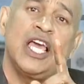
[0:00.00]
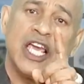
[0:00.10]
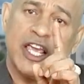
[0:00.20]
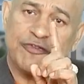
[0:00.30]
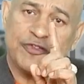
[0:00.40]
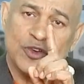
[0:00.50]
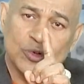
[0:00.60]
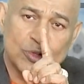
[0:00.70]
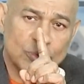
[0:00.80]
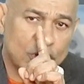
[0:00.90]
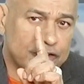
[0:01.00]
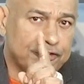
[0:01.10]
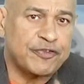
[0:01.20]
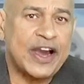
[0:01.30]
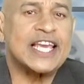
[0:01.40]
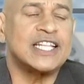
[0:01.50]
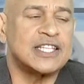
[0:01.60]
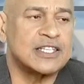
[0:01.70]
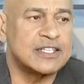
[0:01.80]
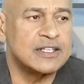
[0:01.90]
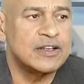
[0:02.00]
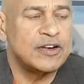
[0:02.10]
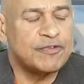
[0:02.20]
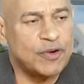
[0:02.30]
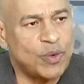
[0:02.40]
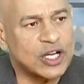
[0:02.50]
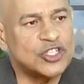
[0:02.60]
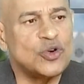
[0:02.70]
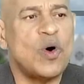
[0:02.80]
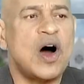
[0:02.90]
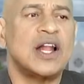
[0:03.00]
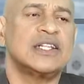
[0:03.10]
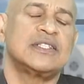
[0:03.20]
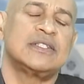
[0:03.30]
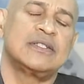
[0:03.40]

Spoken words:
if you do not fight for what you want,